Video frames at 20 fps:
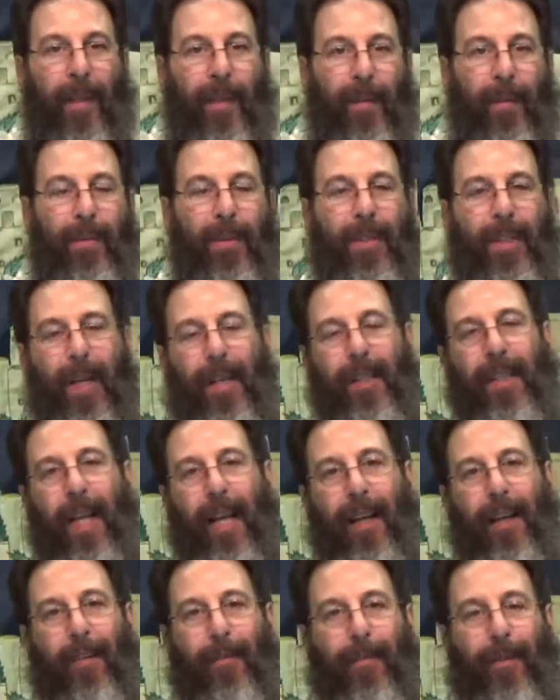From
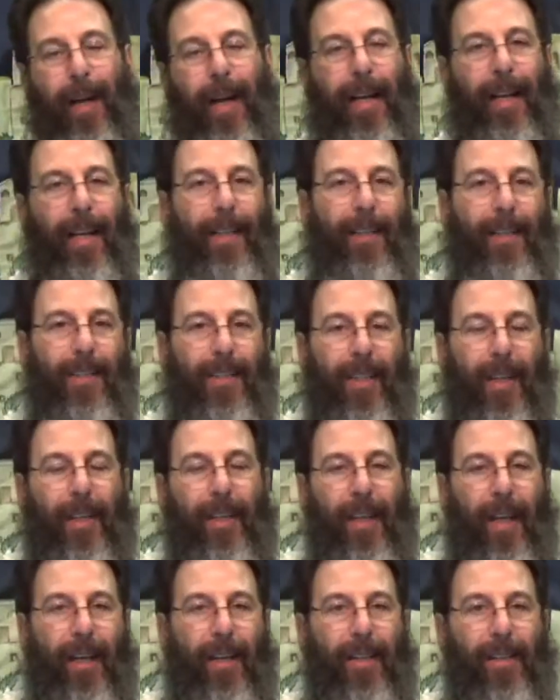sundown on Friday to
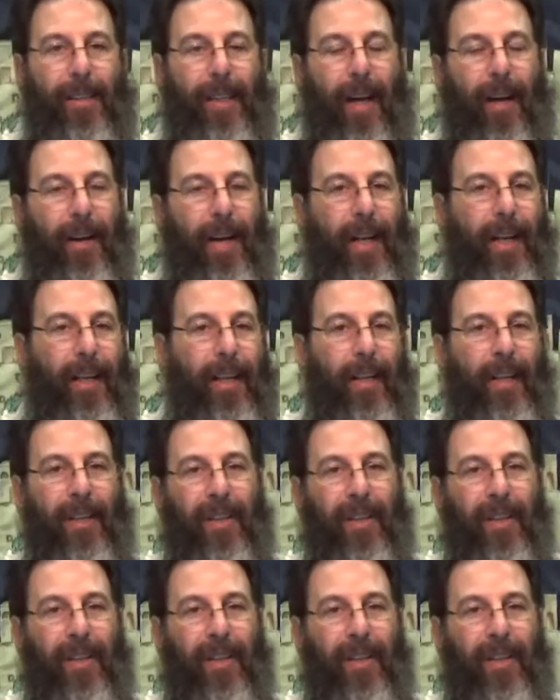sundown on Saturday,